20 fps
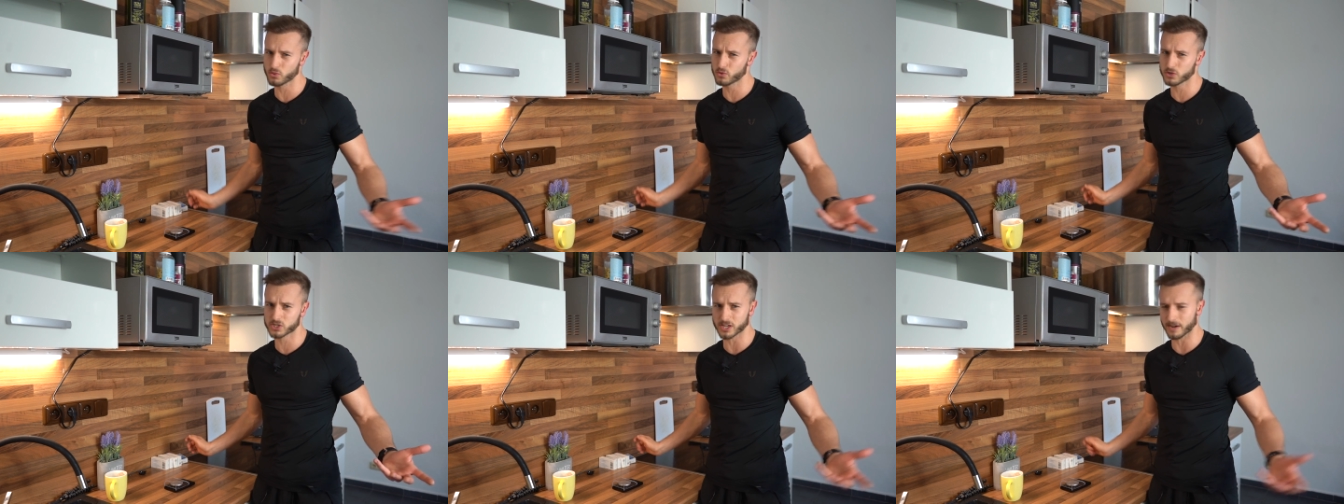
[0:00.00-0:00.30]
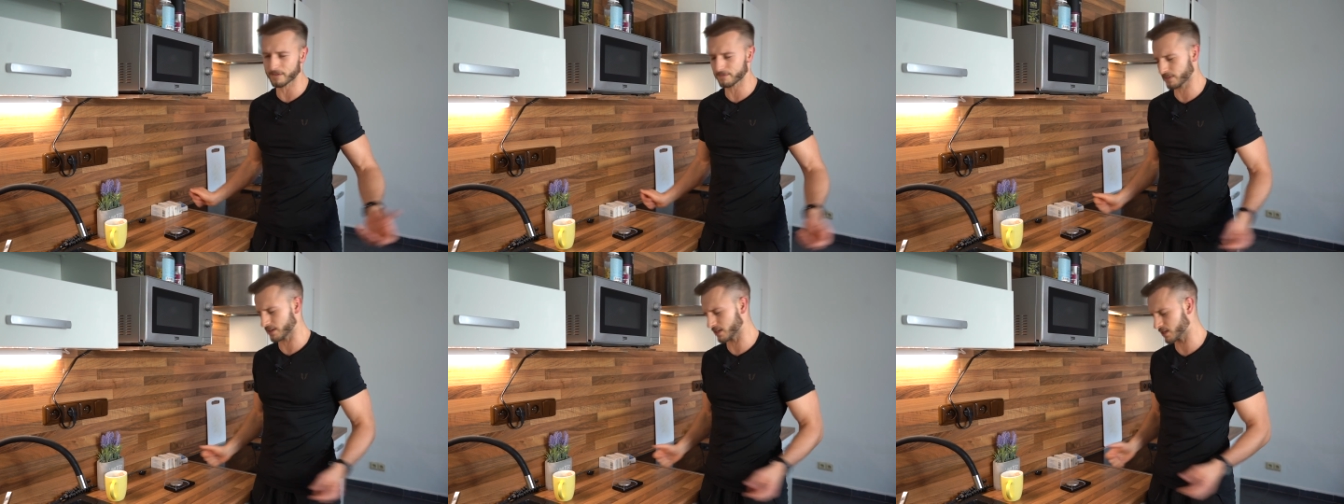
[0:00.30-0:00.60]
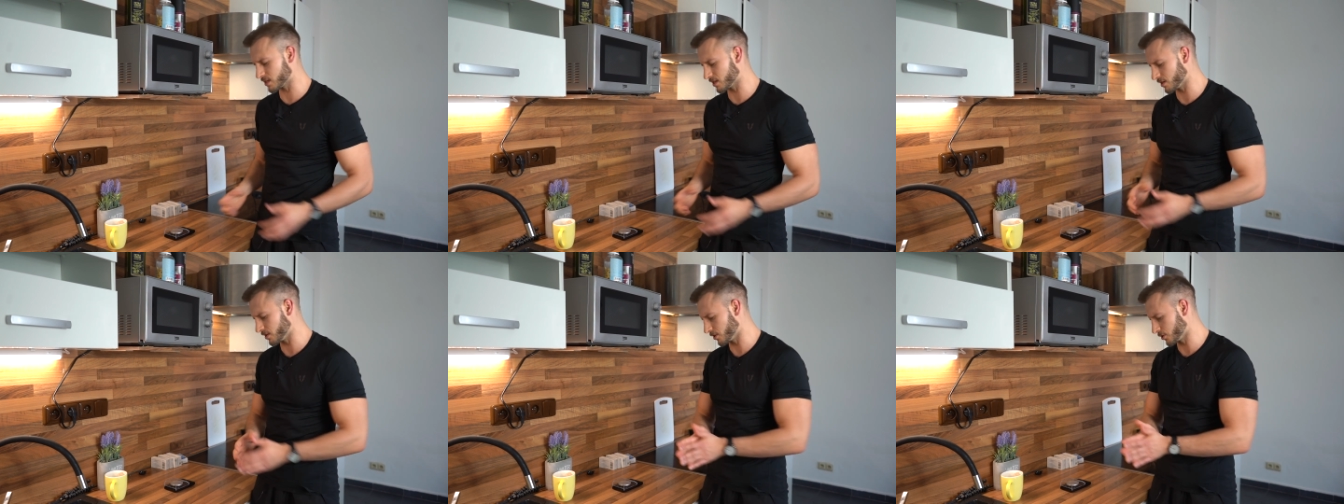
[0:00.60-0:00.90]

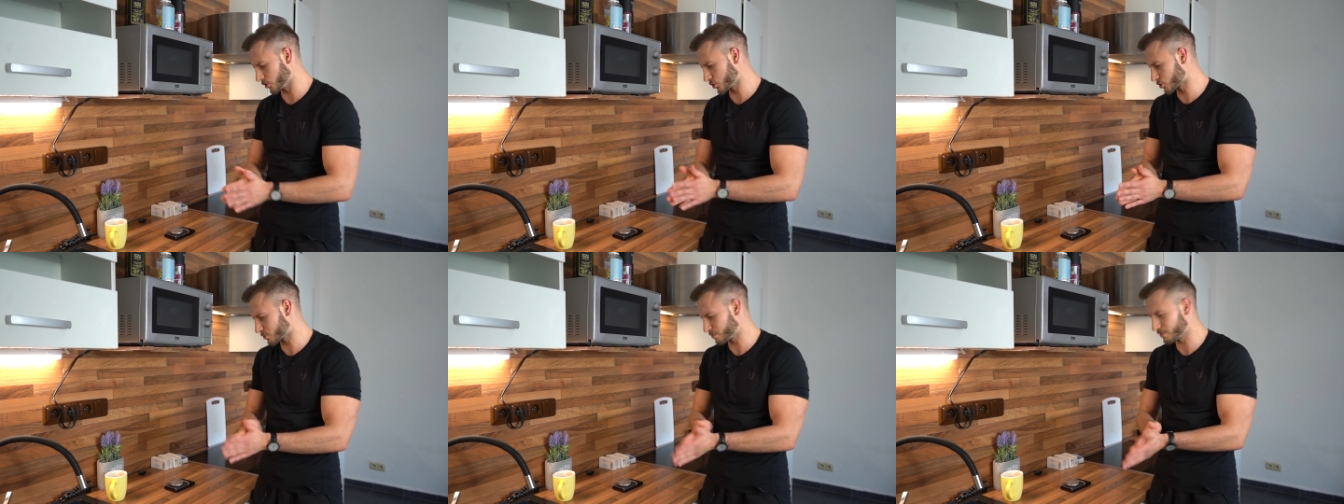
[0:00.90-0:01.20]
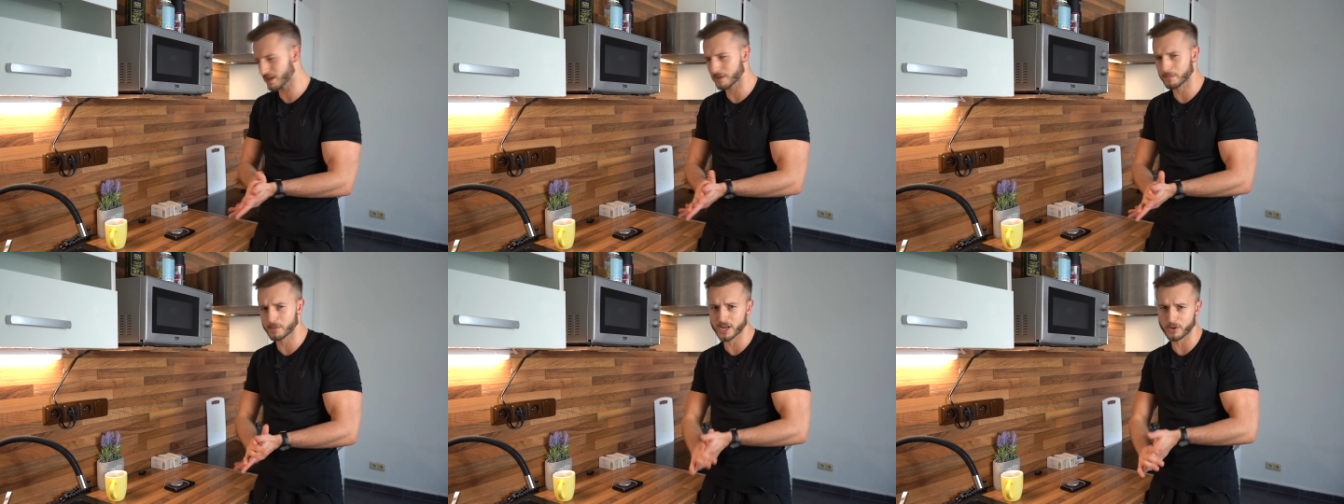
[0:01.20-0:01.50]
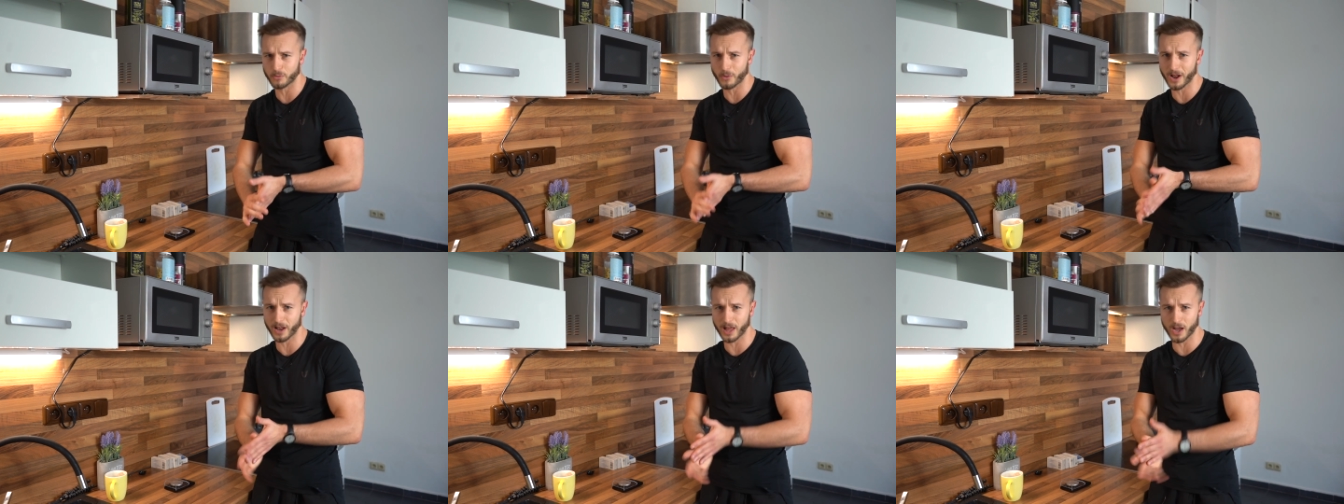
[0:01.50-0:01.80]
something years.
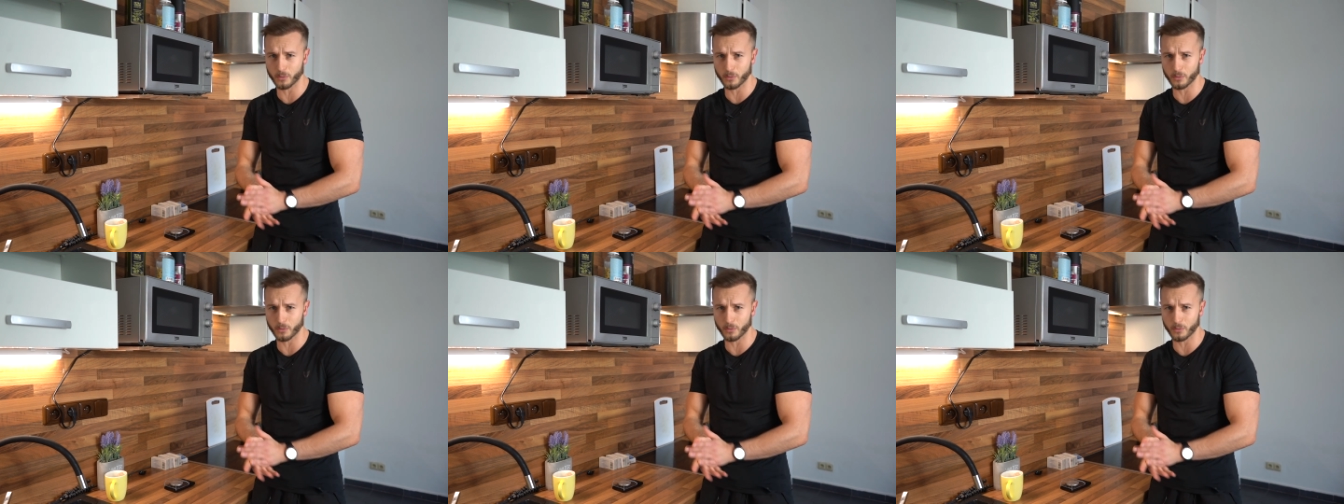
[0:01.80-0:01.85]
Meanwhile,